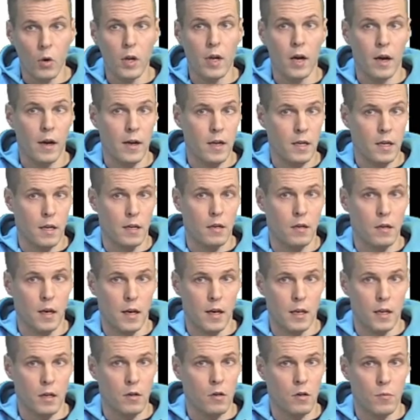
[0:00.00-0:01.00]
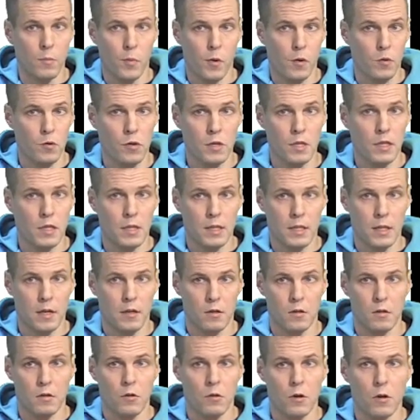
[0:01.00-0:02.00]
I can do postings there,
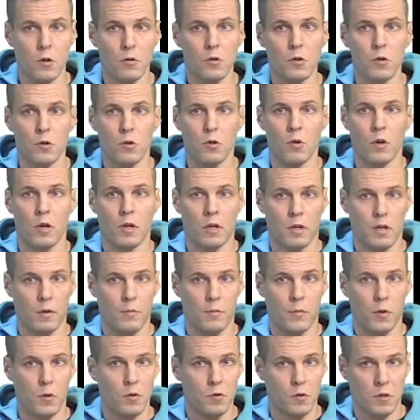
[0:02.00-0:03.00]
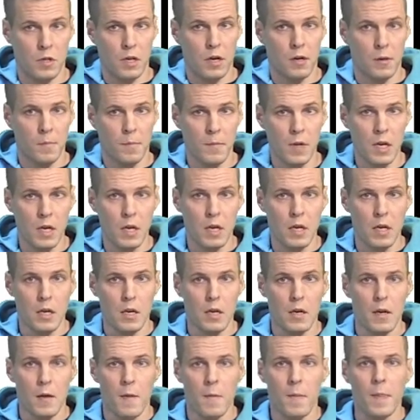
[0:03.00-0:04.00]
so no student can post there.
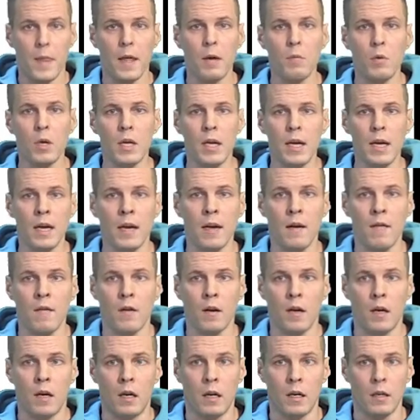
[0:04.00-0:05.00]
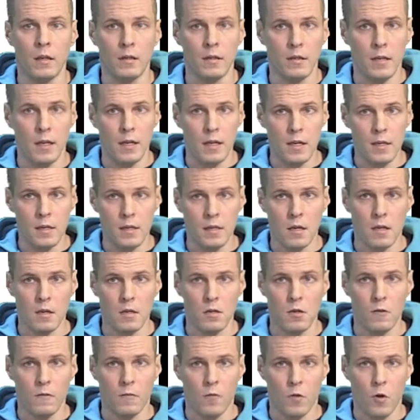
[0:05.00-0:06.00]
Then we have the
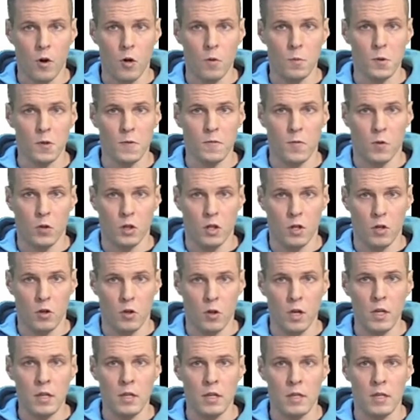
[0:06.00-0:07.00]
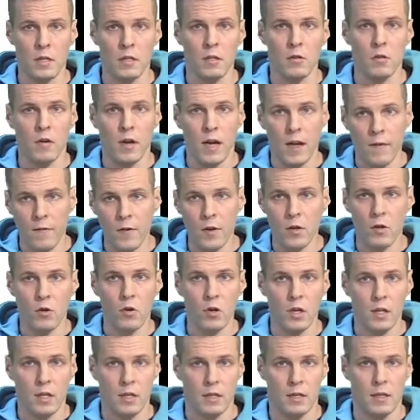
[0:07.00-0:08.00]
discussion forums for the units. So every
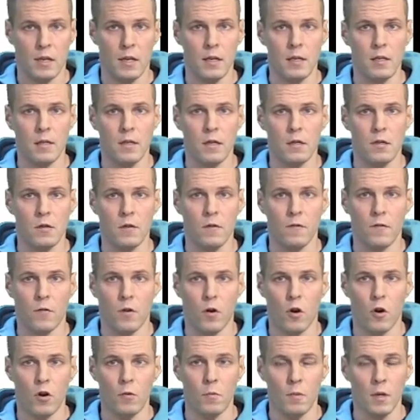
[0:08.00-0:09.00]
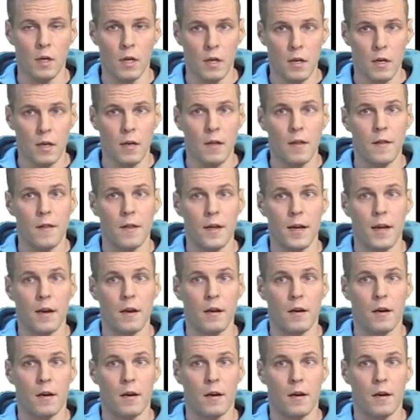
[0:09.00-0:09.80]
unit has a discussion forum. Then